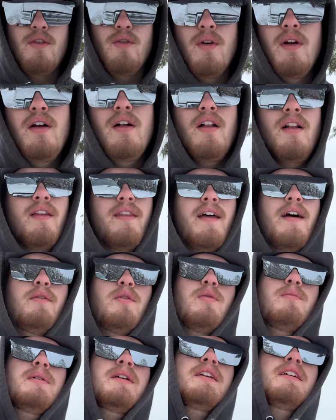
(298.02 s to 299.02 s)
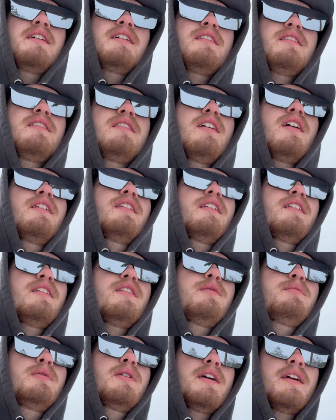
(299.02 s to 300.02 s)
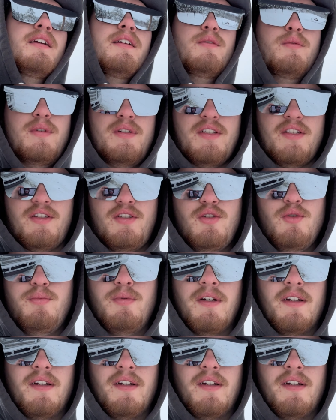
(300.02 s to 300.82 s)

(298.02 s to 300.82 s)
grille that will be installed in the spring, which is super